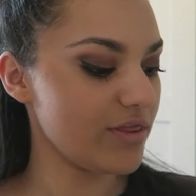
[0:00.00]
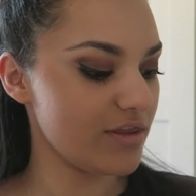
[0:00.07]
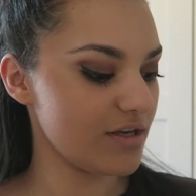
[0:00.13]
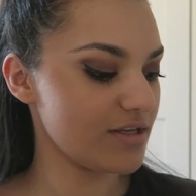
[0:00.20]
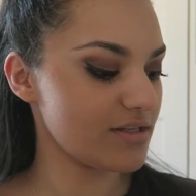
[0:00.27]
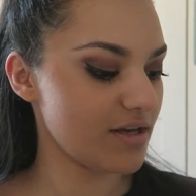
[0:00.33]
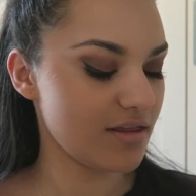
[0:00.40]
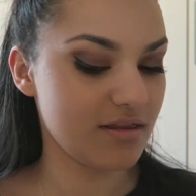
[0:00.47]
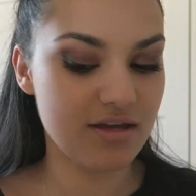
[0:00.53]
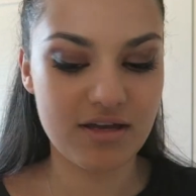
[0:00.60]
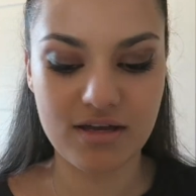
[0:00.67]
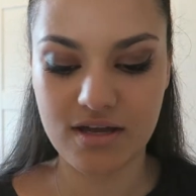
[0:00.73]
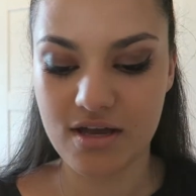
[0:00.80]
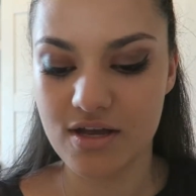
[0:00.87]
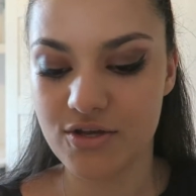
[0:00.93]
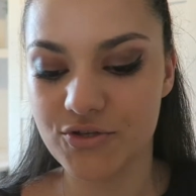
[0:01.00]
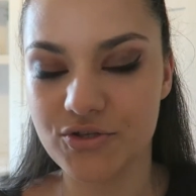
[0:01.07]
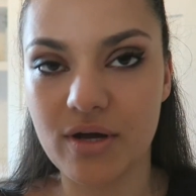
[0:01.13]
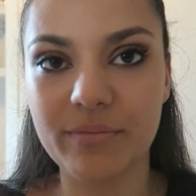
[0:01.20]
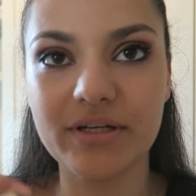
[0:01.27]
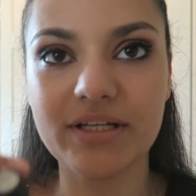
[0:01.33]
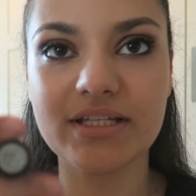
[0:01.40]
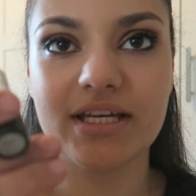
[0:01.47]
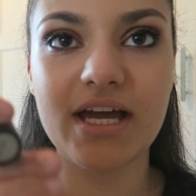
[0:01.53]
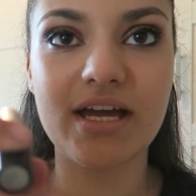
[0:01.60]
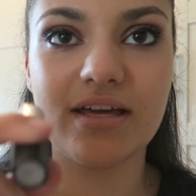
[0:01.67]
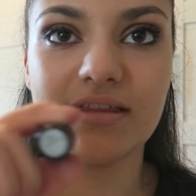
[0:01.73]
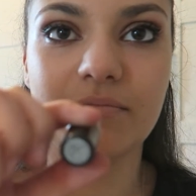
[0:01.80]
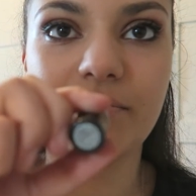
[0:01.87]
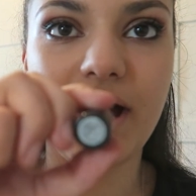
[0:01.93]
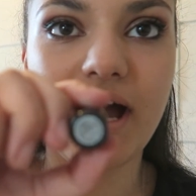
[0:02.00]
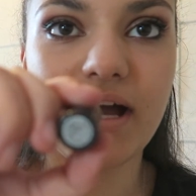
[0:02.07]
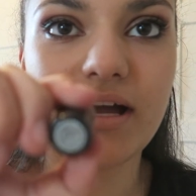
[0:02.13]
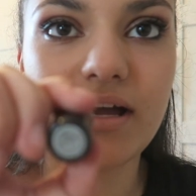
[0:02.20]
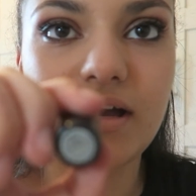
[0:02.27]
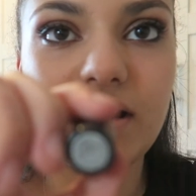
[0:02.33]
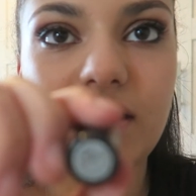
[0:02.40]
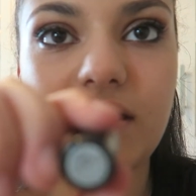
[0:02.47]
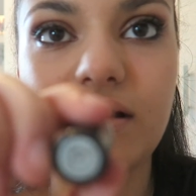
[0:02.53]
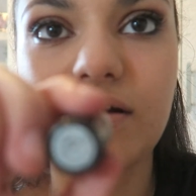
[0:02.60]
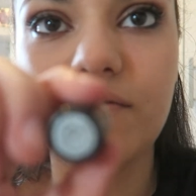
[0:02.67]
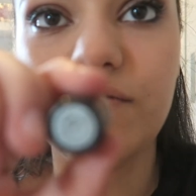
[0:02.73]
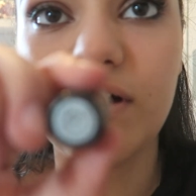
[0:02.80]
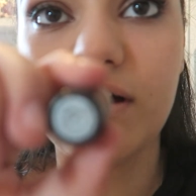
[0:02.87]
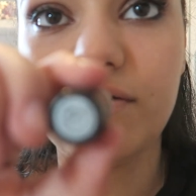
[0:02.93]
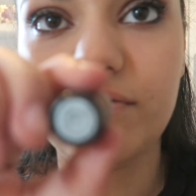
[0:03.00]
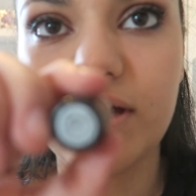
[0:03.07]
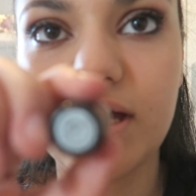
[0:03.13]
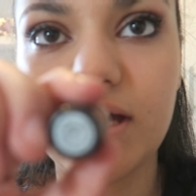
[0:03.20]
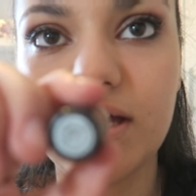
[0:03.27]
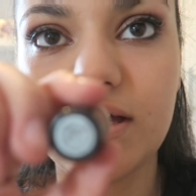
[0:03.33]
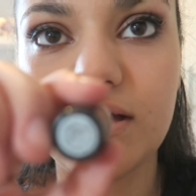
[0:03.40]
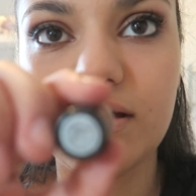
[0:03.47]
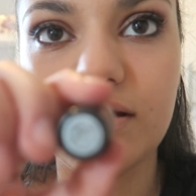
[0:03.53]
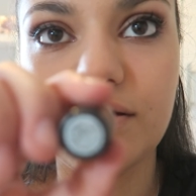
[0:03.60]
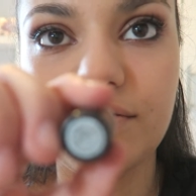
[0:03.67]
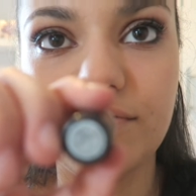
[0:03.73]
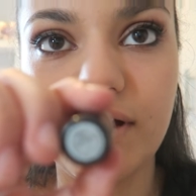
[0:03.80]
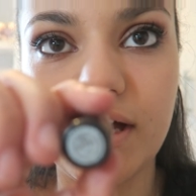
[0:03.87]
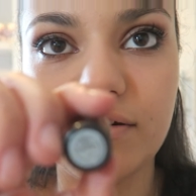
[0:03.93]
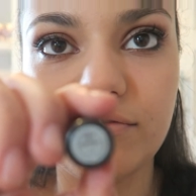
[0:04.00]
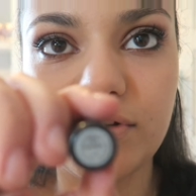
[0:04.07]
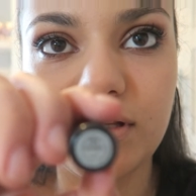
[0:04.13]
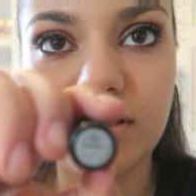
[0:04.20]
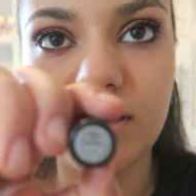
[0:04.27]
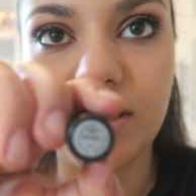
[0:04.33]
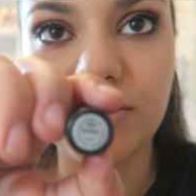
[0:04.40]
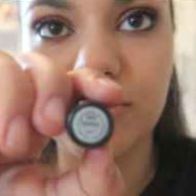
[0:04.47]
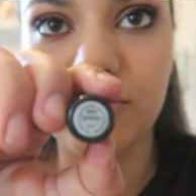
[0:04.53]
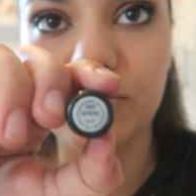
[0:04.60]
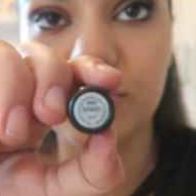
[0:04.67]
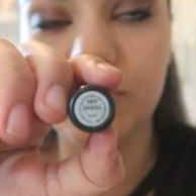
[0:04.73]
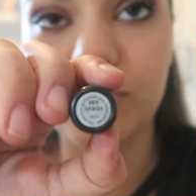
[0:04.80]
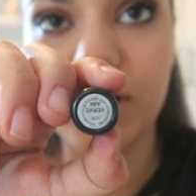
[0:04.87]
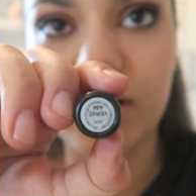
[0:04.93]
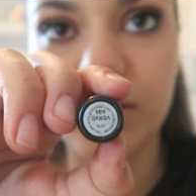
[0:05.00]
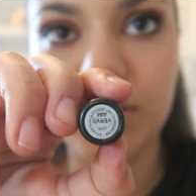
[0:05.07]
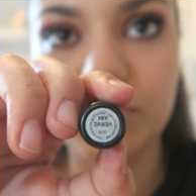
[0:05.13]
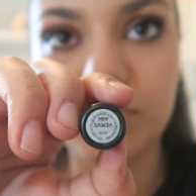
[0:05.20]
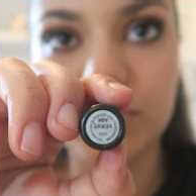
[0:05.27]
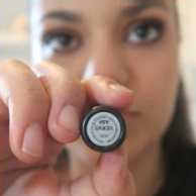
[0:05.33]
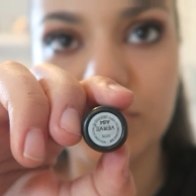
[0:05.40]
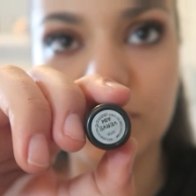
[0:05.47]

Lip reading: with this, I think. So I'm gonna take the MAC Verde, I don't know how you would